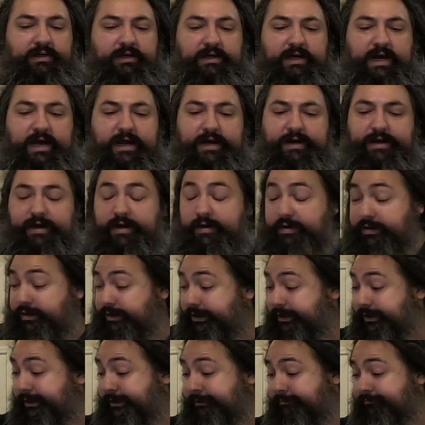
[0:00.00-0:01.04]
I don't know,
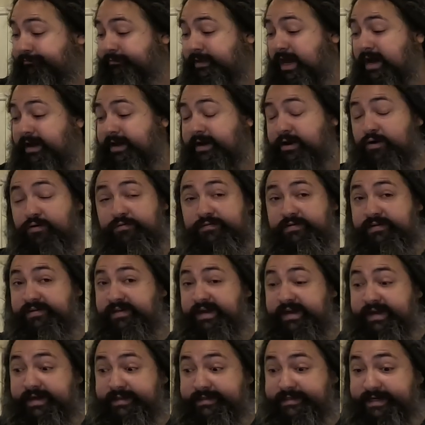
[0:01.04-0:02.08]
I'm not gonna
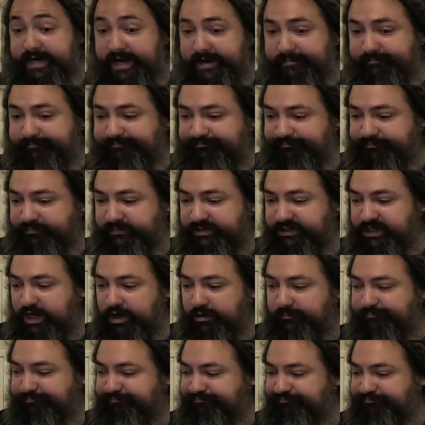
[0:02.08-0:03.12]
overthink it today.
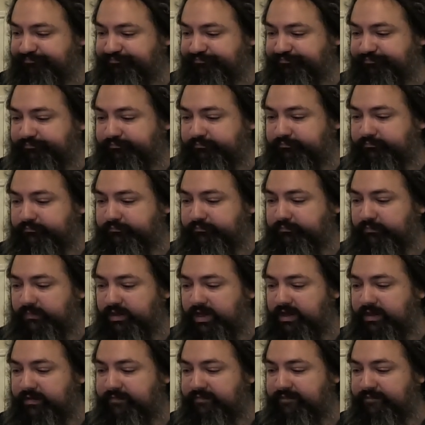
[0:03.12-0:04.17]
So
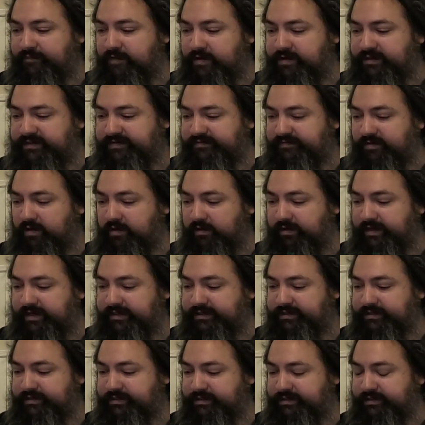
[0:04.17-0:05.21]
first of all,
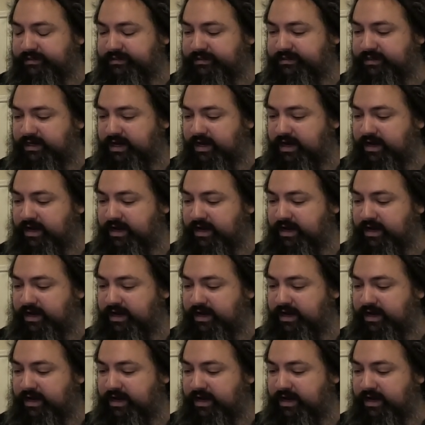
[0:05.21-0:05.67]
let's just